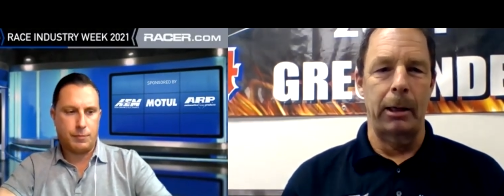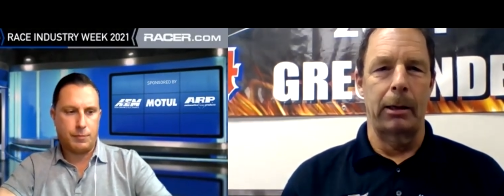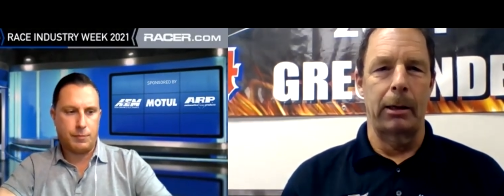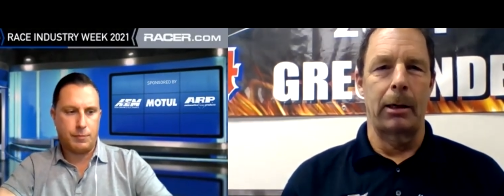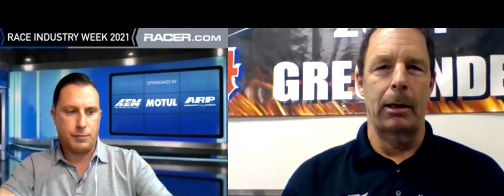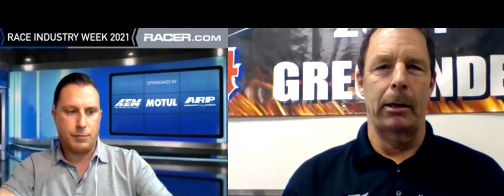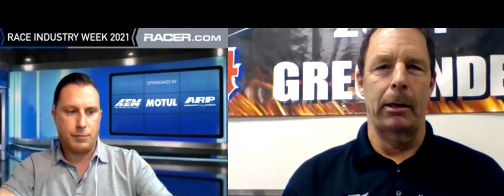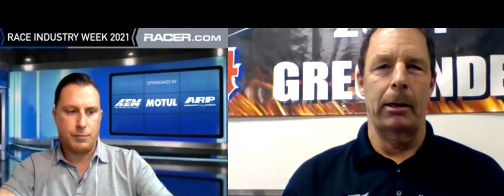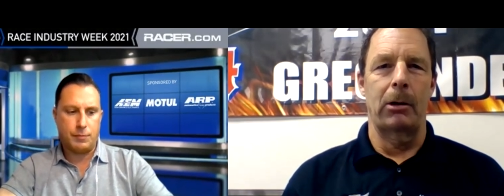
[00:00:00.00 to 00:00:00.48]
Speaker 1: I
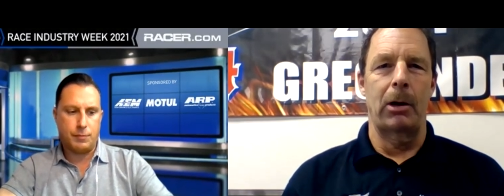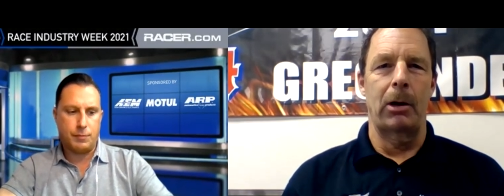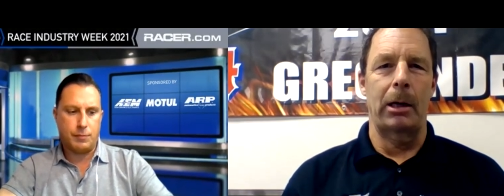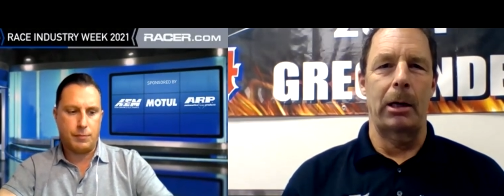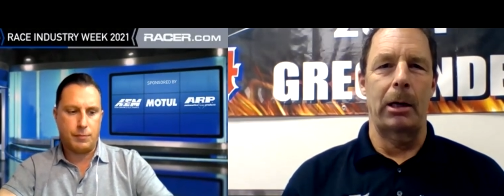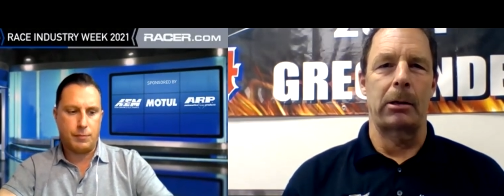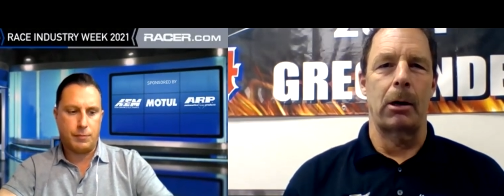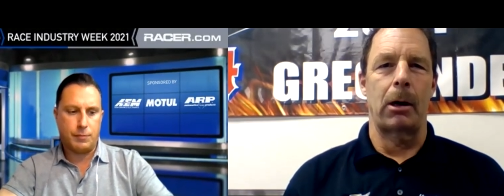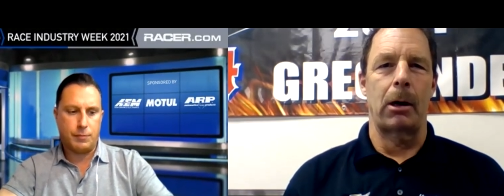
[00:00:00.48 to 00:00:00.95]
didn't hardly know
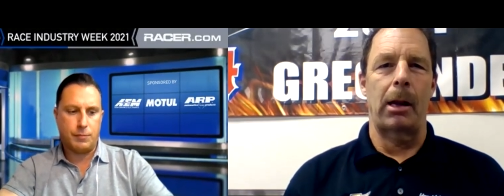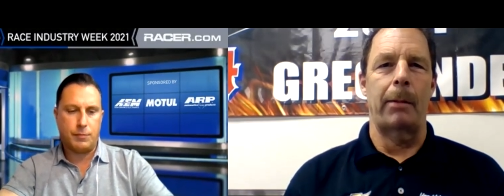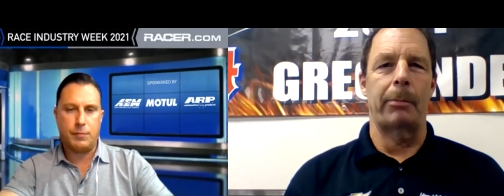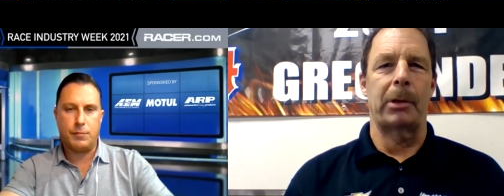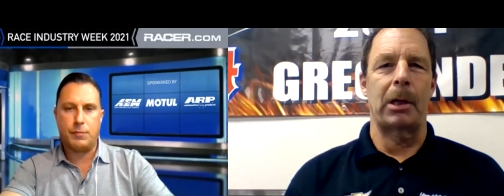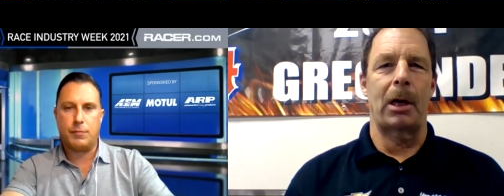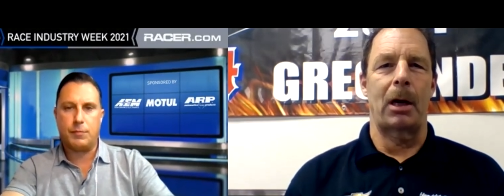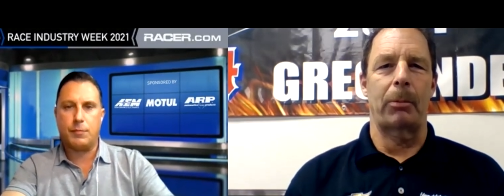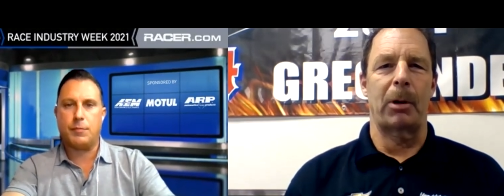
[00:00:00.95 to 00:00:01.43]
how to turn a
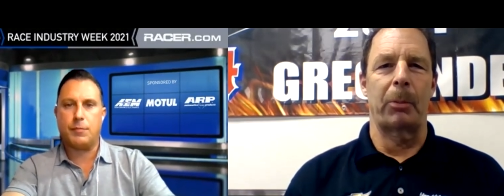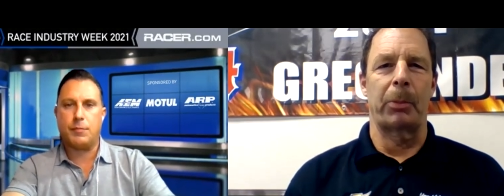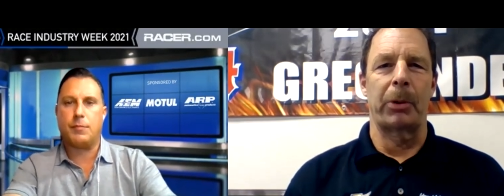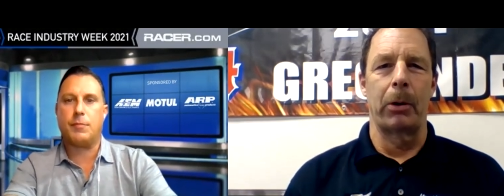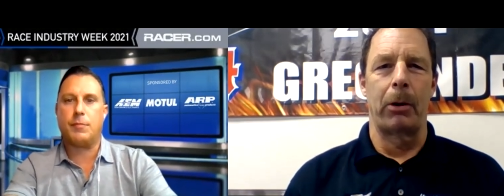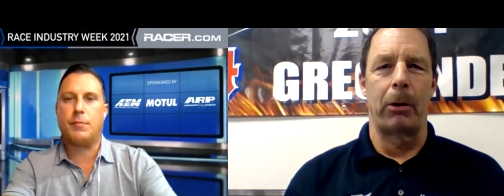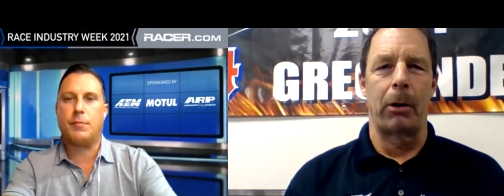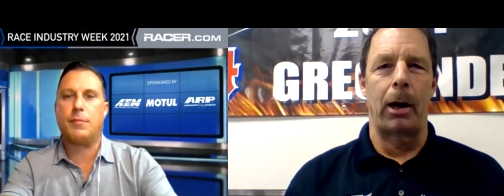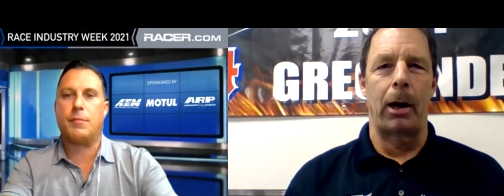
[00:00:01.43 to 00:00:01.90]
laptop
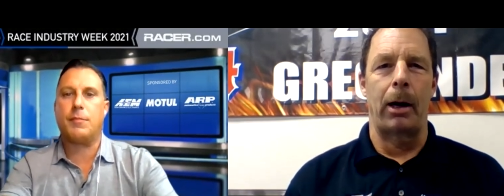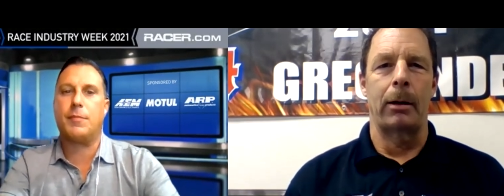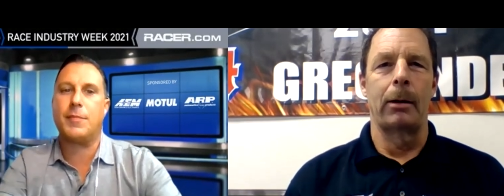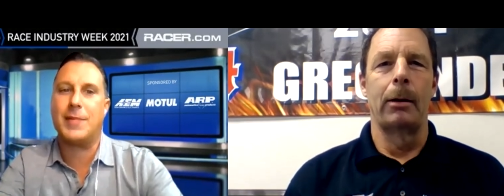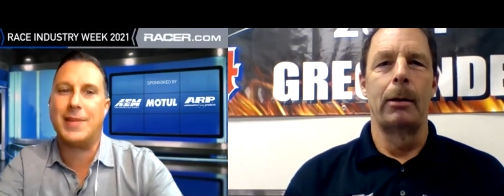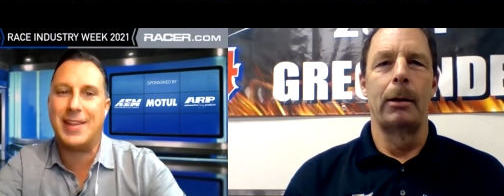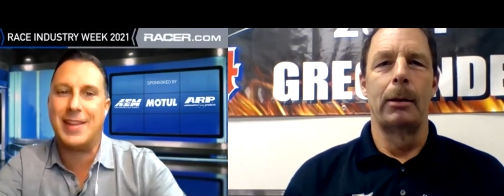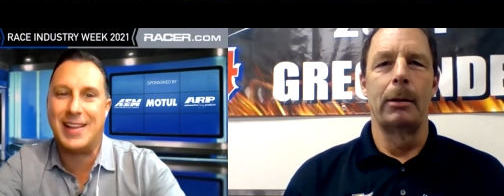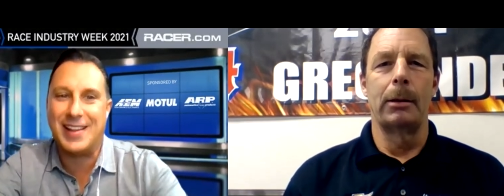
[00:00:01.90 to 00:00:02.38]
computer
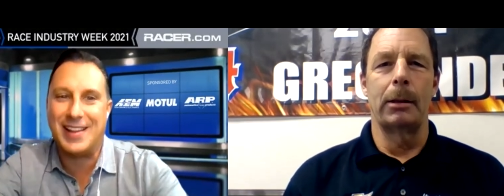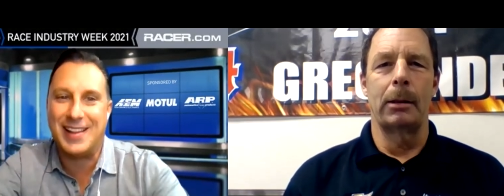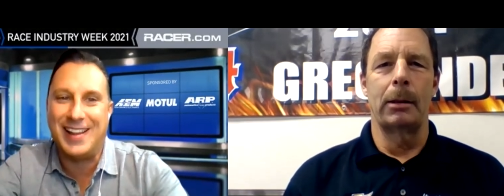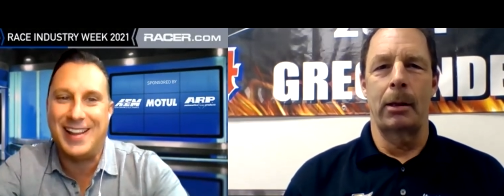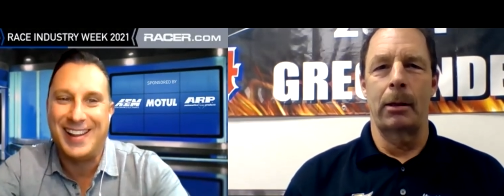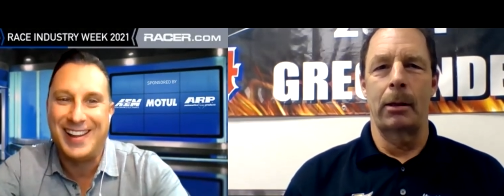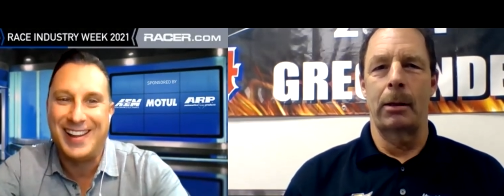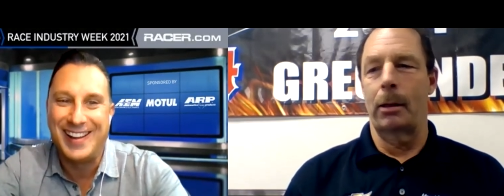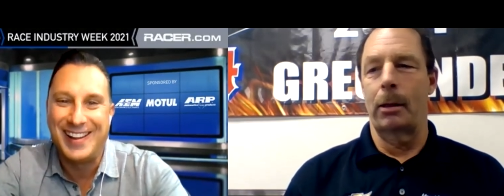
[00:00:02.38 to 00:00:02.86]
on,
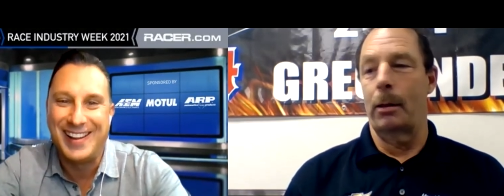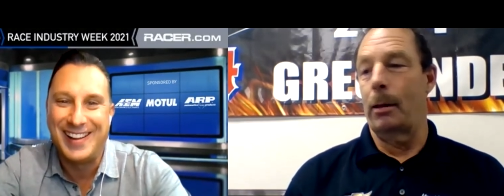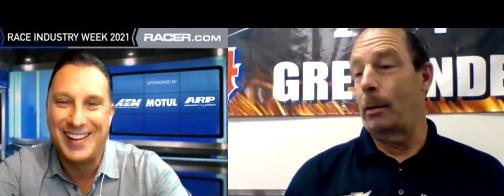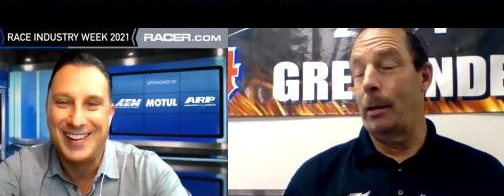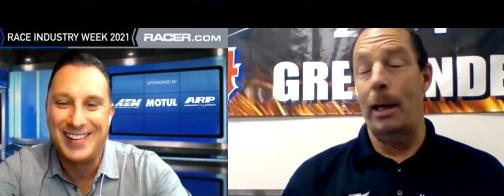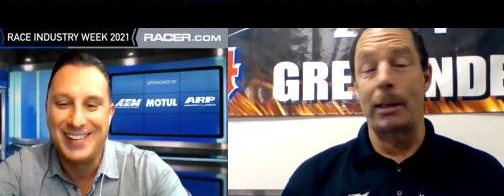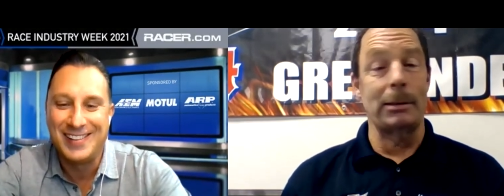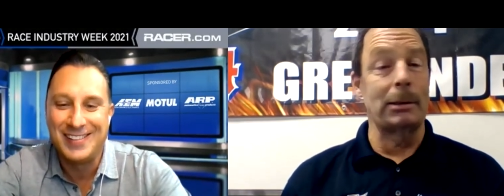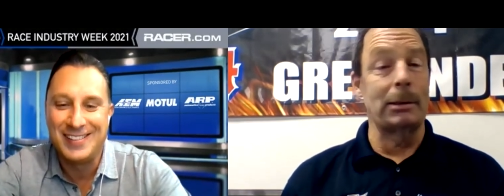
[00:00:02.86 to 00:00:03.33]
and,
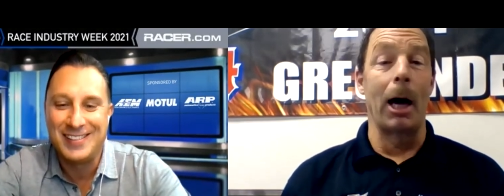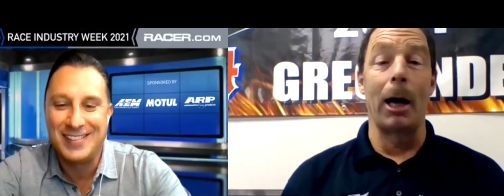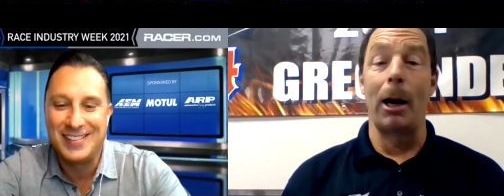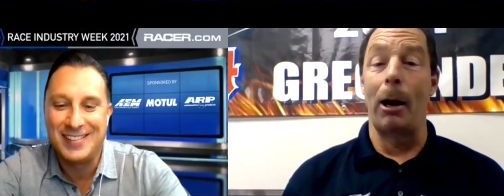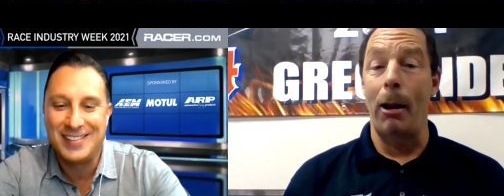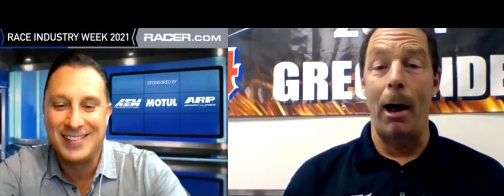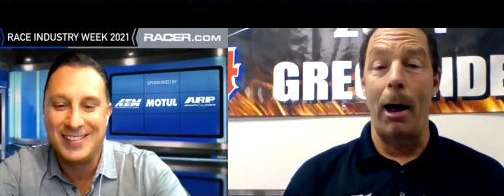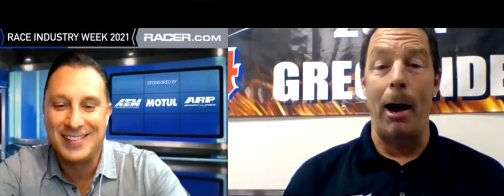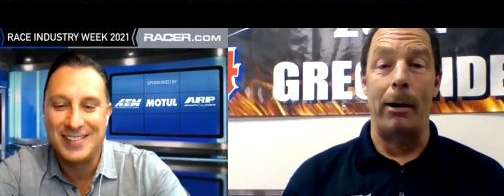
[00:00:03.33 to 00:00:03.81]
and, that's
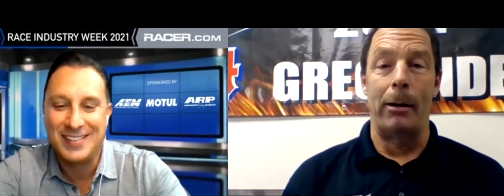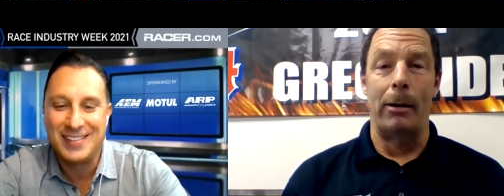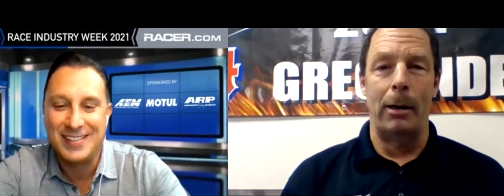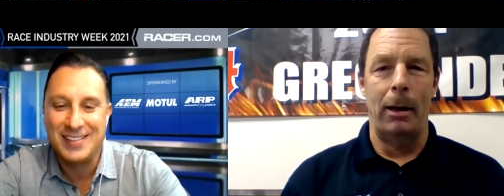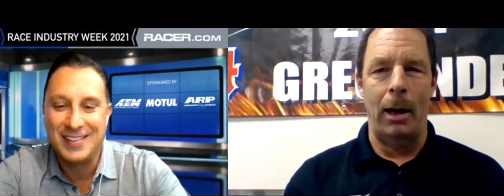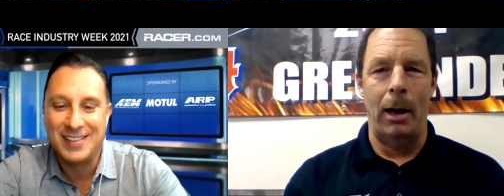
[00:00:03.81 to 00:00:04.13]
not a lie.